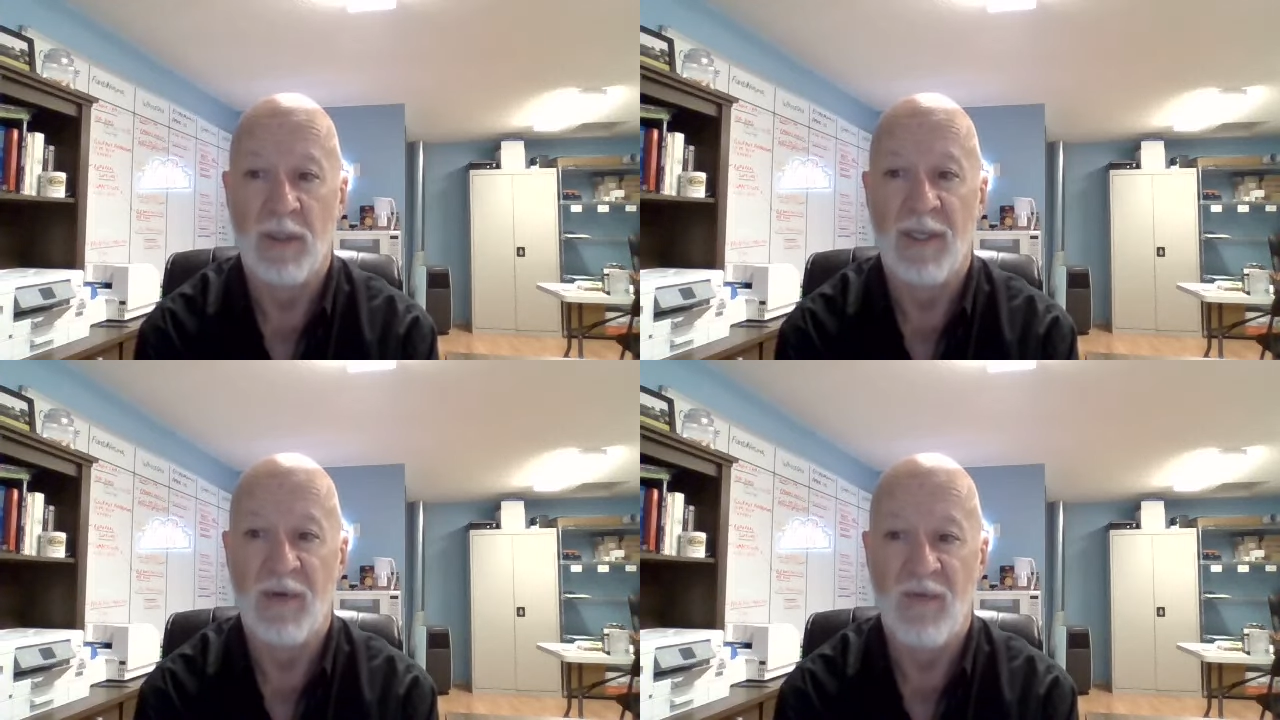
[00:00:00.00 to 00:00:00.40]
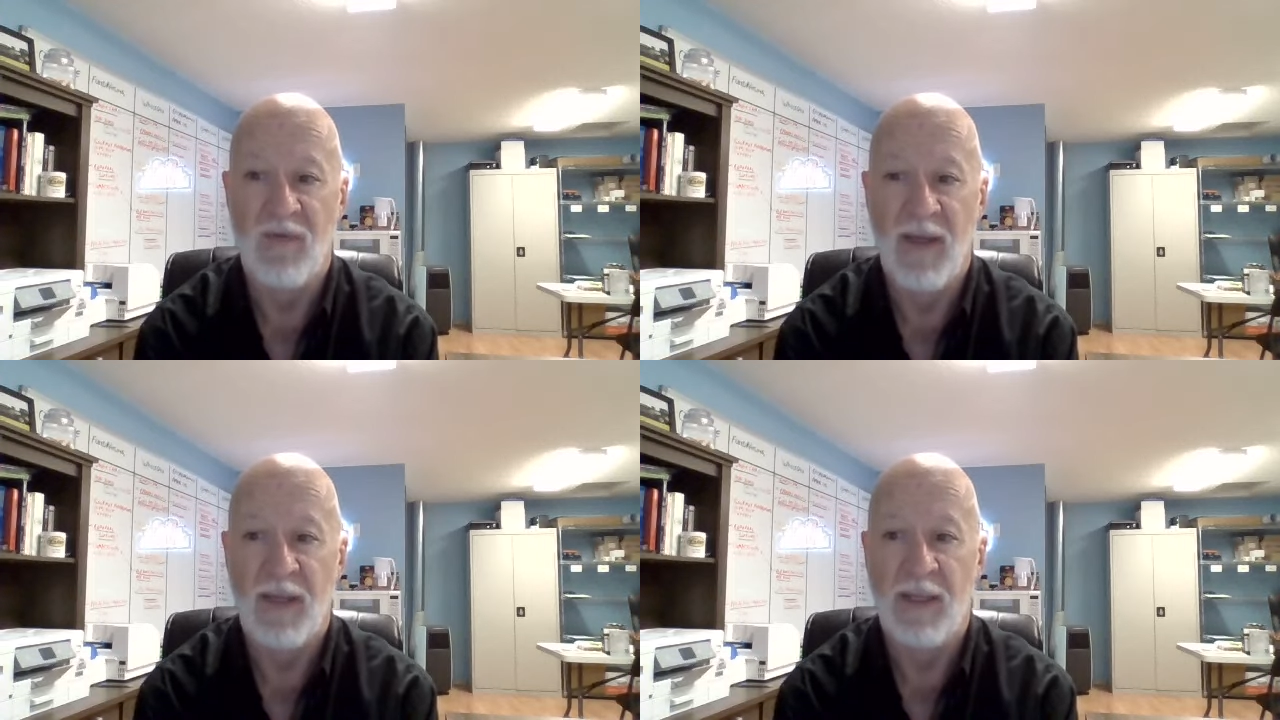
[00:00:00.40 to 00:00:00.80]

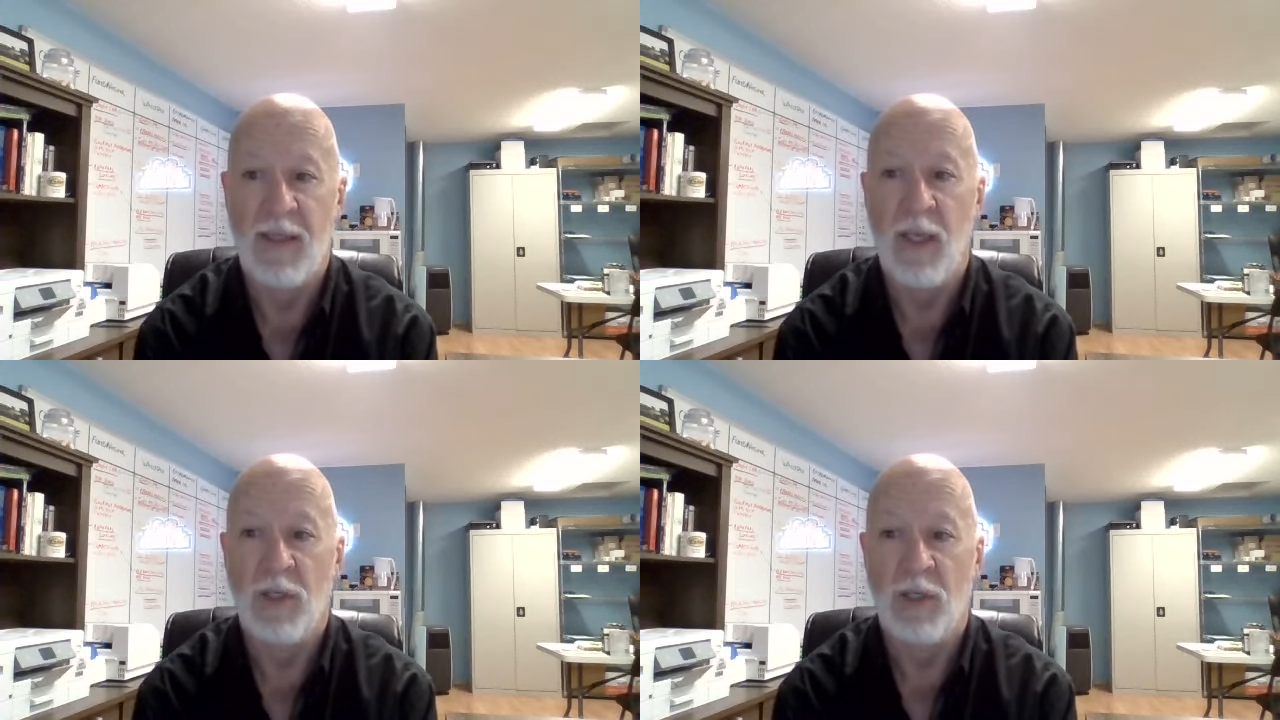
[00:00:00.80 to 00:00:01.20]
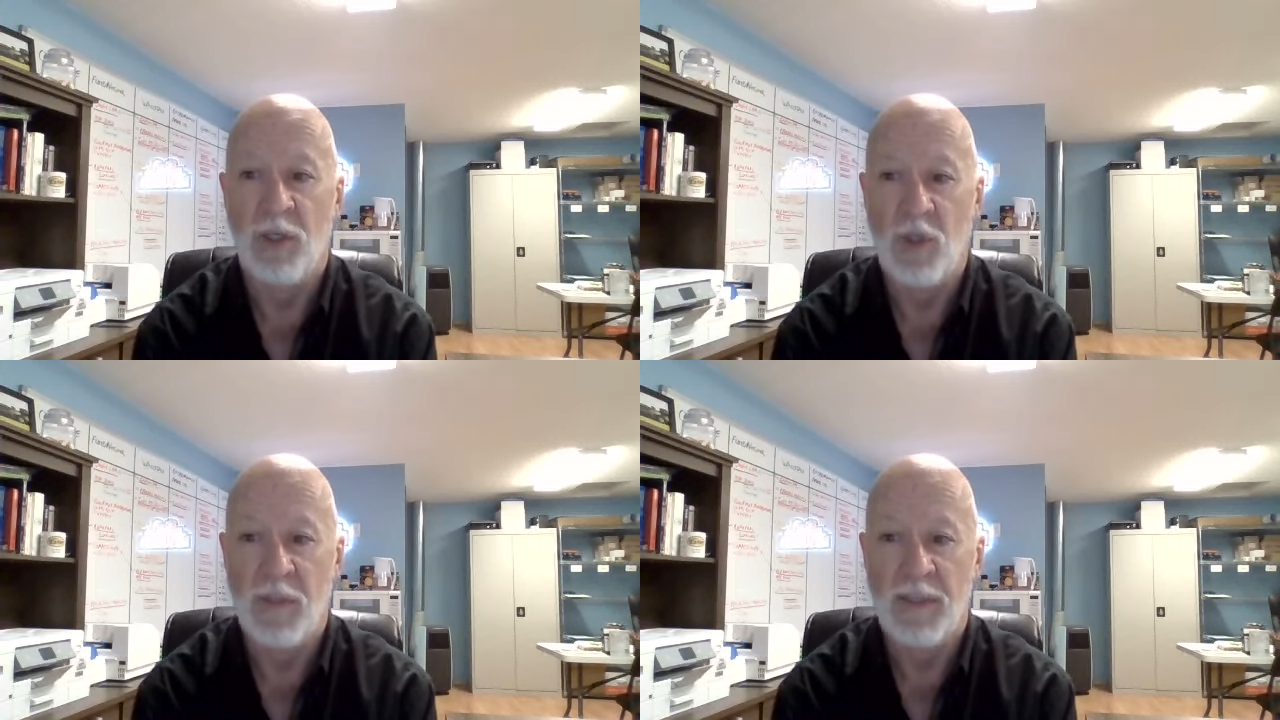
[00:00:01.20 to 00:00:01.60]
Confetti,
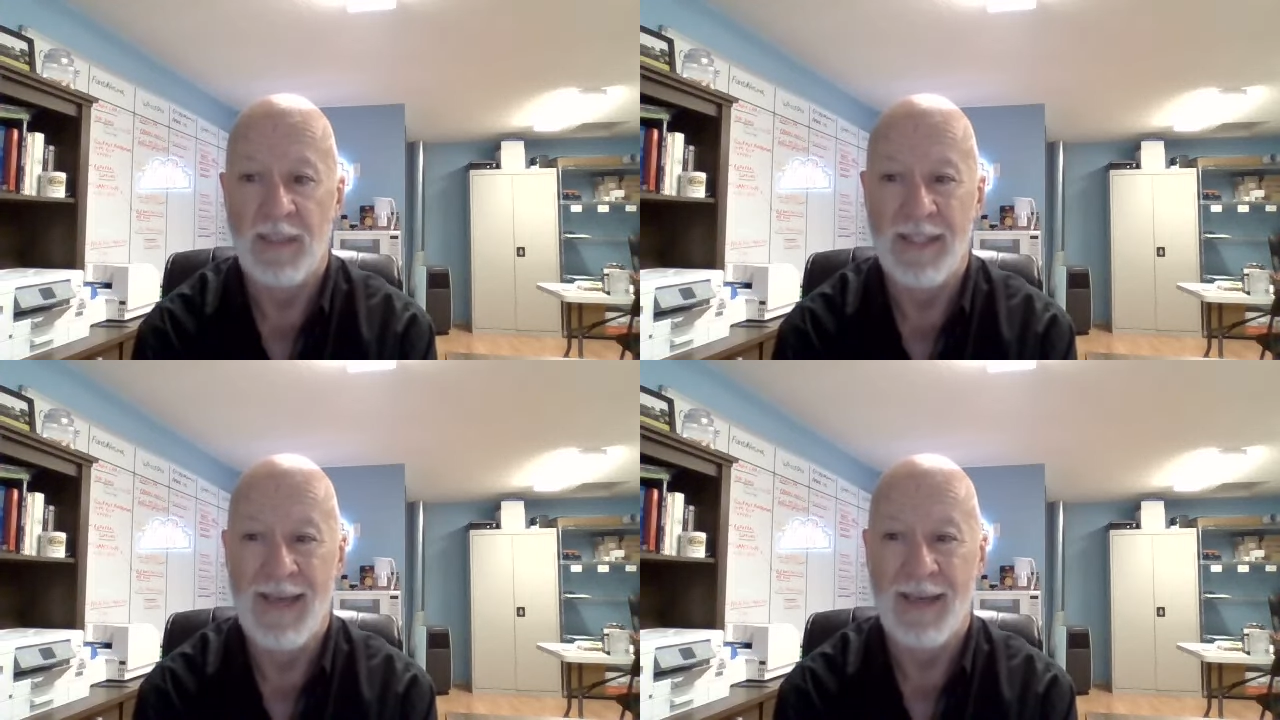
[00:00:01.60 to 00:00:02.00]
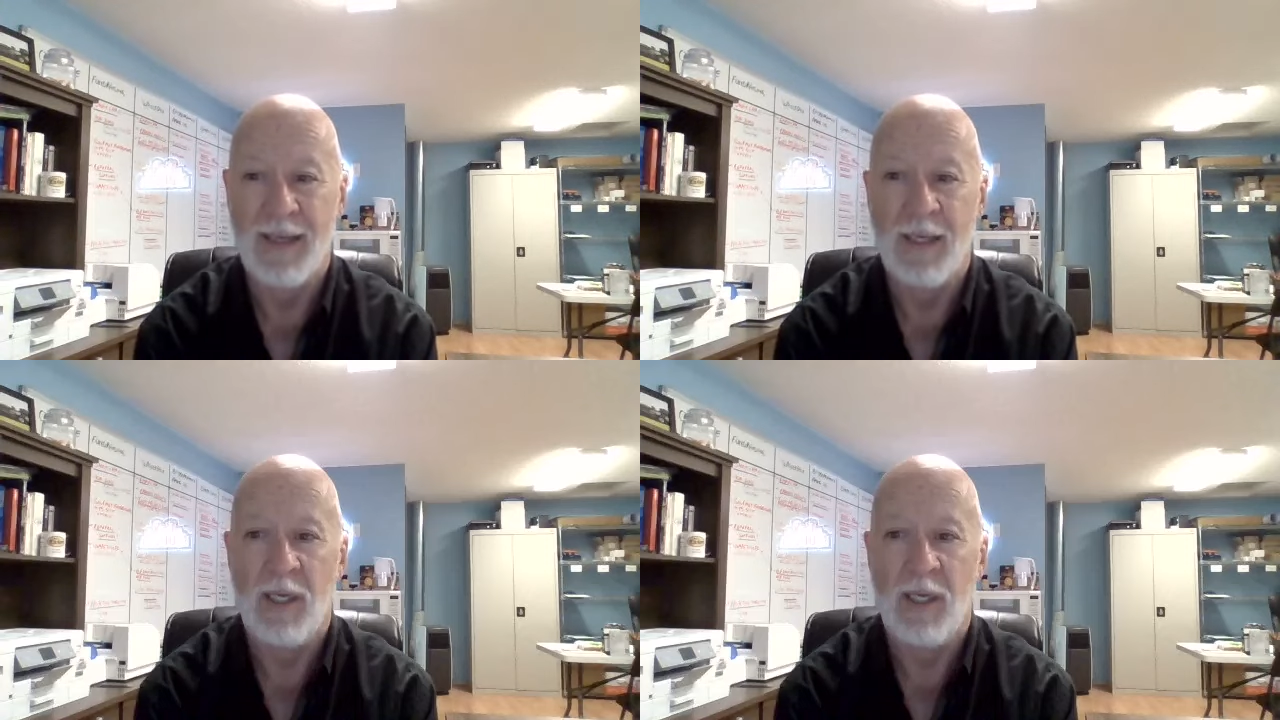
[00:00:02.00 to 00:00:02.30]
Cuban Snack,